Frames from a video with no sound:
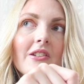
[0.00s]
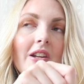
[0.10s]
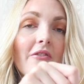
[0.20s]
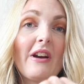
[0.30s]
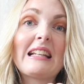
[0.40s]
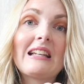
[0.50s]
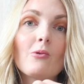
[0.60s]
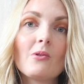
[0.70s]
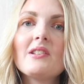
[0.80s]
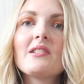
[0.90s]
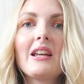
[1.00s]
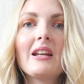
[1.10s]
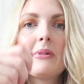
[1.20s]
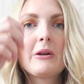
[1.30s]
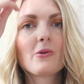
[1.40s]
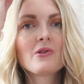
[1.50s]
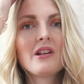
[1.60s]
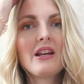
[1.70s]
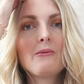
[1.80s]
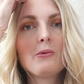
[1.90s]
directly on the skin, because
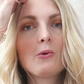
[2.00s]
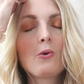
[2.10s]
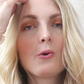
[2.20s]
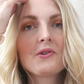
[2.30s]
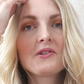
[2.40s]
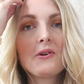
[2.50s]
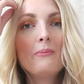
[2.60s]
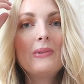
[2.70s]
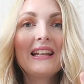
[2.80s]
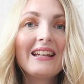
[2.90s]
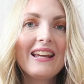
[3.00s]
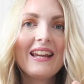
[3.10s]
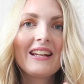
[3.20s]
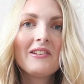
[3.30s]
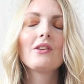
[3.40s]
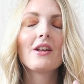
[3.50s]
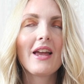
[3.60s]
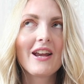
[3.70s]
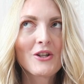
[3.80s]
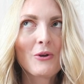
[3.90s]
it will cause some bleeding. Not
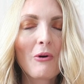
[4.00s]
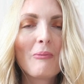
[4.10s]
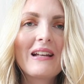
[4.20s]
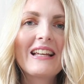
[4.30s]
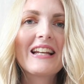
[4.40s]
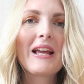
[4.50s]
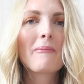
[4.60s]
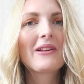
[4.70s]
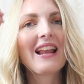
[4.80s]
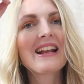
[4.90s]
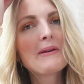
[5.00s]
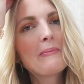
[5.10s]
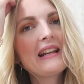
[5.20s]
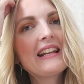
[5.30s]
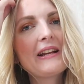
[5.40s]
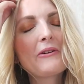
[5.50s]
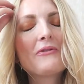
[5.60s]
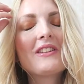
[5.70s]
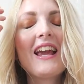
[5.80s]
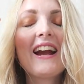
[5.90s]
actual bleeding, but like the bleeding
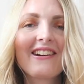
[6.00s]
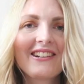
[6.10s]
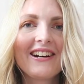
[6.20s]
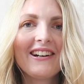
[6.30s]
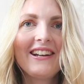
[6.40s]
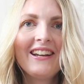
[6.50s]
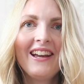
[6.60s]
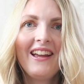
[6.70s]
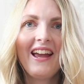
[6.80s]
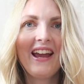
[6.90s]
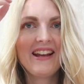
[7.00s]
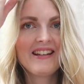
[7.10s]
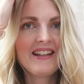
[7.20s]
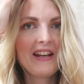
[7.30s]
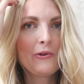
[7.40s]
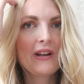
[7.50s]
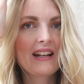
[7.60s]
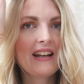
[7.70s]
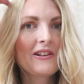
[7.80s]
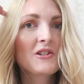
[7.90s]
of the hair dye, and then you
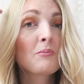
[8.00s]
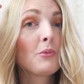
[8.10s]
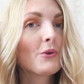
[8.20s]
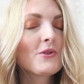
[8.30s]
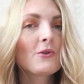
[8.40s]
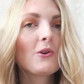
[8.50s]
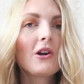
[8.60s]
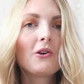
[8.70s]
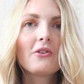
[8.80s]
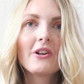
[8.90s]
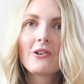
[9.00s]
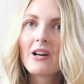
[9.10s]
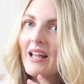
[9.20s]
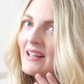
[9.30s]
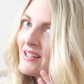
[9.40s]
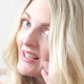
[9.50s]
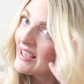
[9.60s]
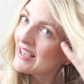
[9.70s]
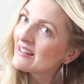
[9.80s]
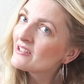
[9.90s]
get like spots all over your head,
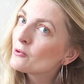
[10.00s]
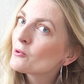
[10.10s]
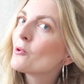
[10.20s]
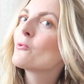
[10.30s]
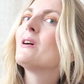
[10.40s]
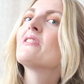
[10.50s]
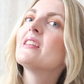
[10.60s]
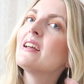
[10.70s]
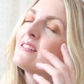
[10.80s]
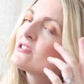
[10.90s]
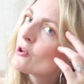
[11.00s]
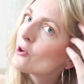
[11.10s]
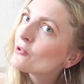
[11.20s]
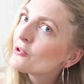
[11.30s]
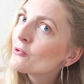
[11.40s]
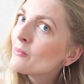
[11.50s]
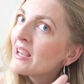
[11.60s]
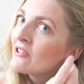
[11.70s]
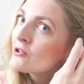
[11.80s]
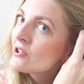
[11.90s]
and you don't want that. So you
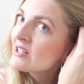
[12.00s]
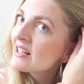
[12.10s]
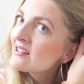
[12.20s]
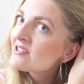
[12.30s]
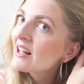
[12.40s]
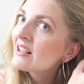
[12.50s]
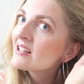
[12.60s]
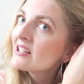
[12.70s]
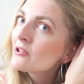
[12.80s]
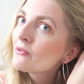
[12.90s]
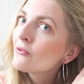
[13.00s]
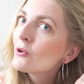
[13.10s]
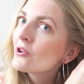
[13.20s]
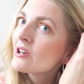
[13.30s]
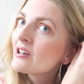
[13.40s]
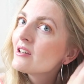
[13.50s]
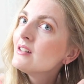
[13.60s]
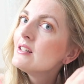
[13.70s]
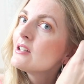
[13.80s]
make sure that it's like a little further